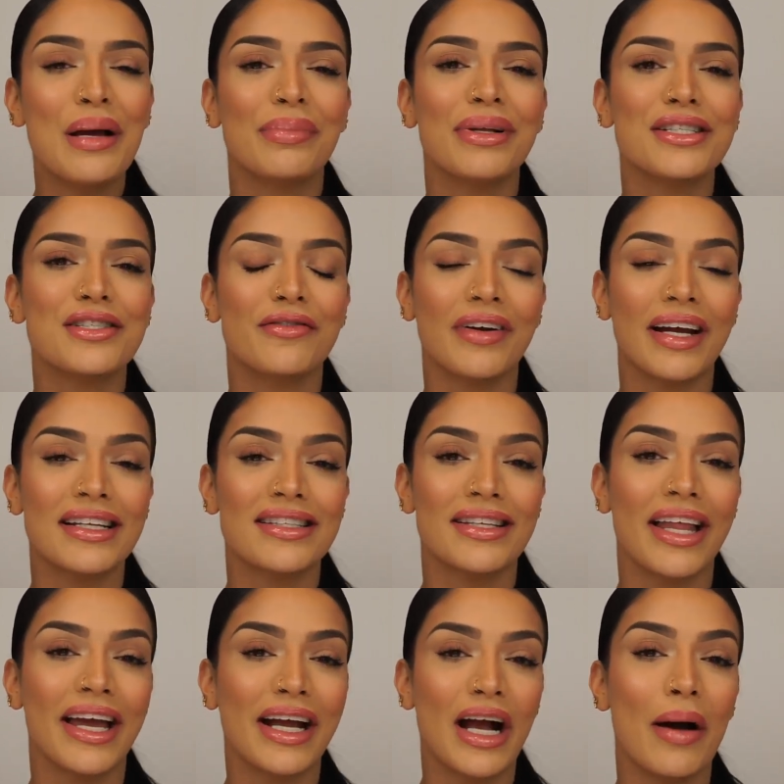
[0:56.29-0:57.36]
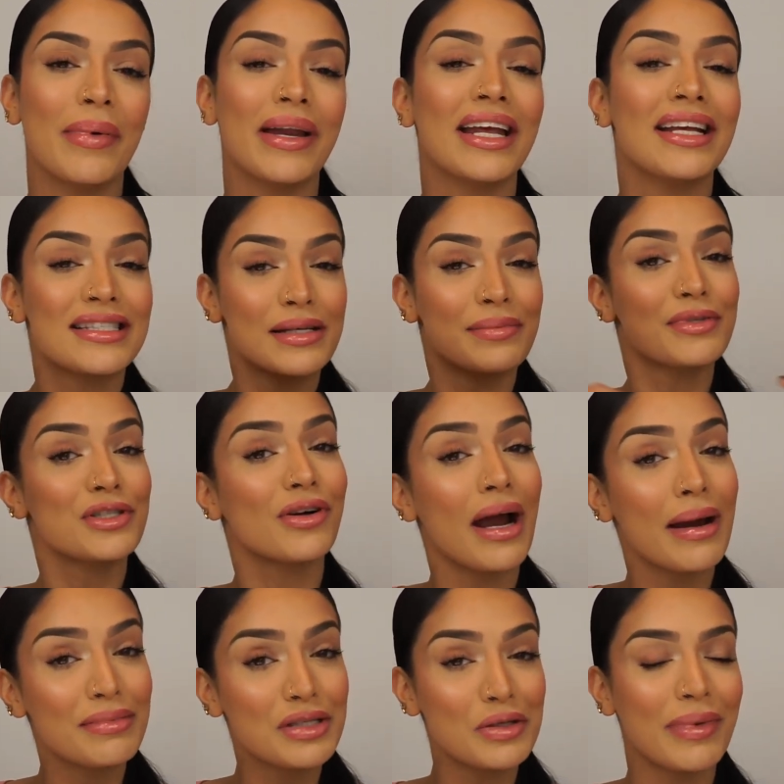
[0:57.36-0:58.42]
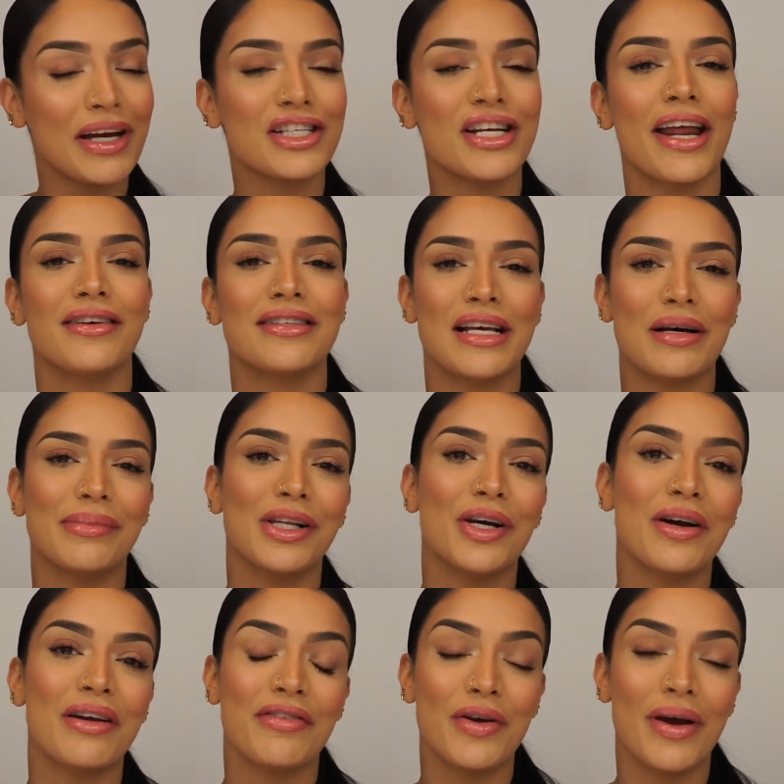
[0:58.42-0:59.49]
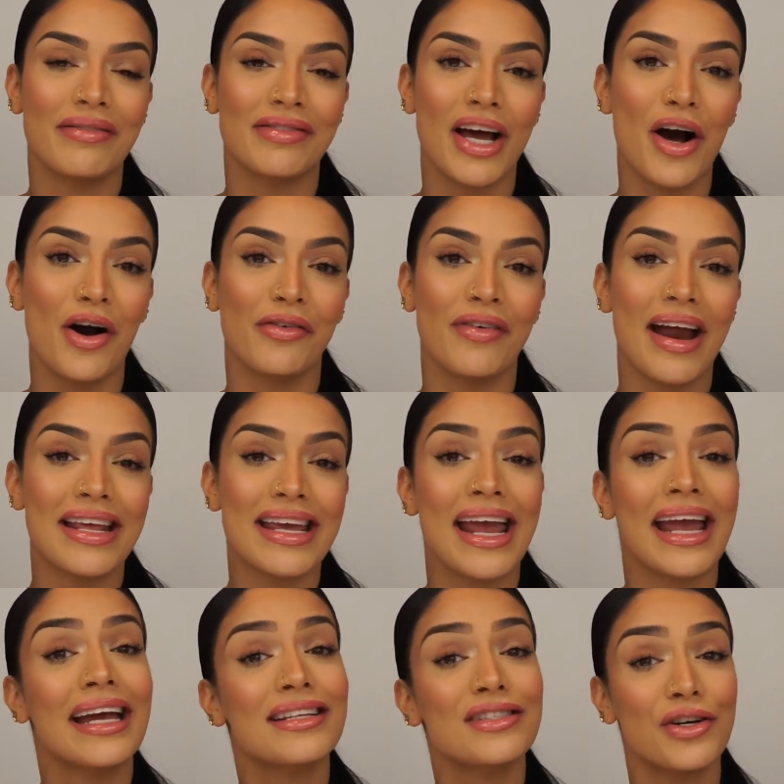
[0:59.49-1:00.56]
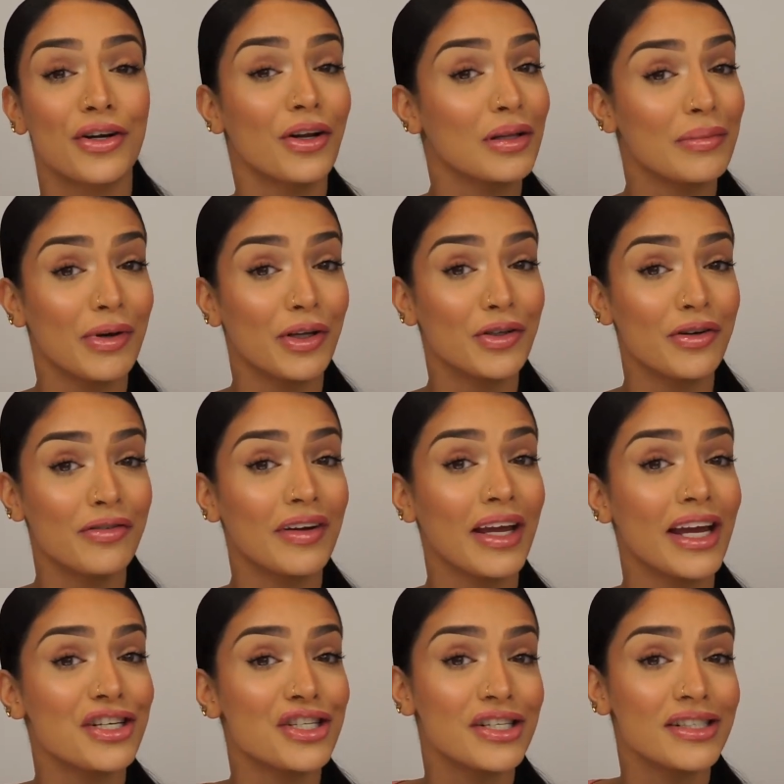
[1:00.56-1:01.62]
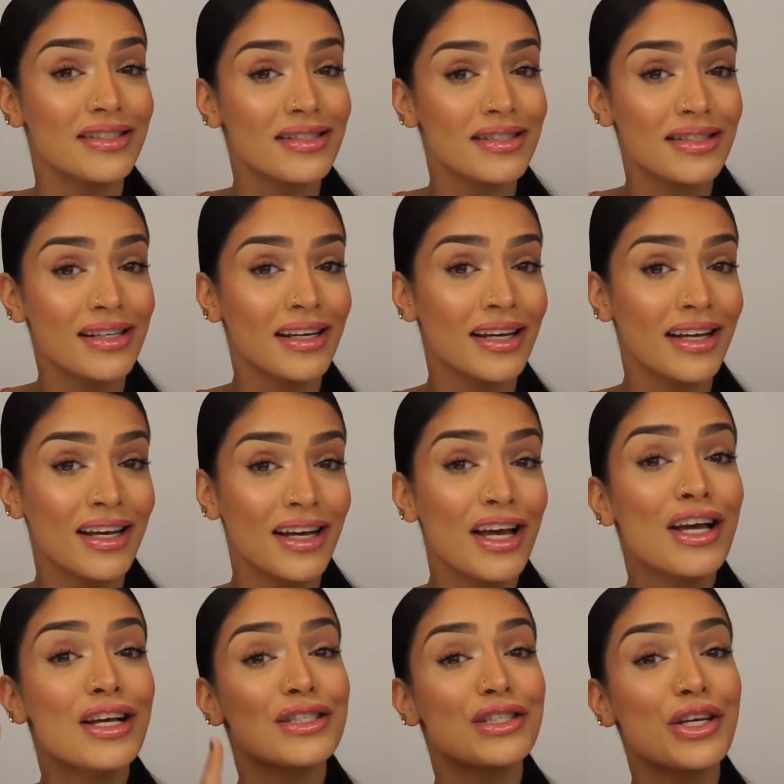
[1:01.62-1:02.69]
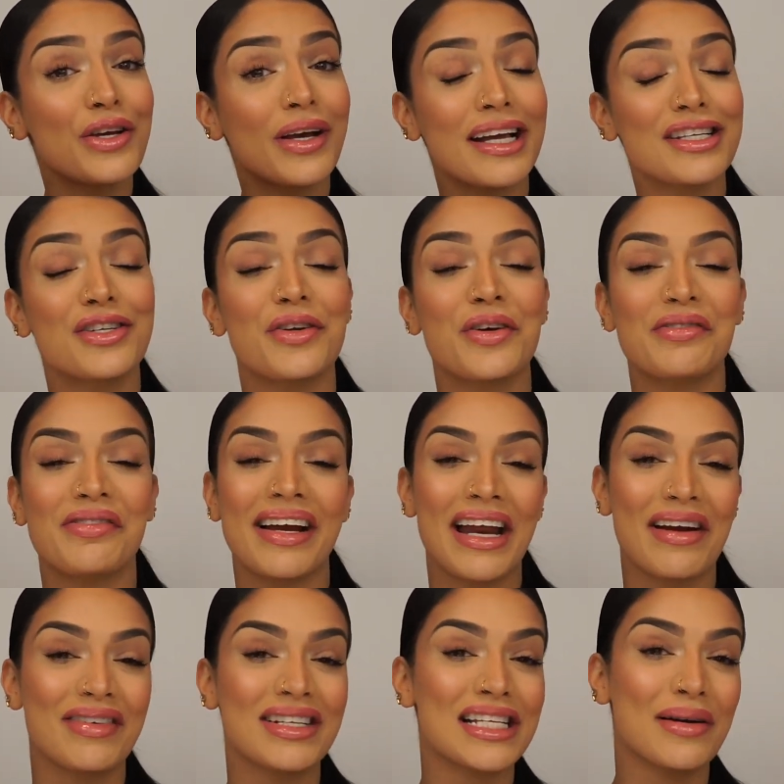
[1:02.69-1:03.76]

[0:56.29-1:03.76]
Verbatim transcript: Please don't forget to like, comment, and subscribe to my channel down below if you have not already and turn on the bell notifications so you guys are notified every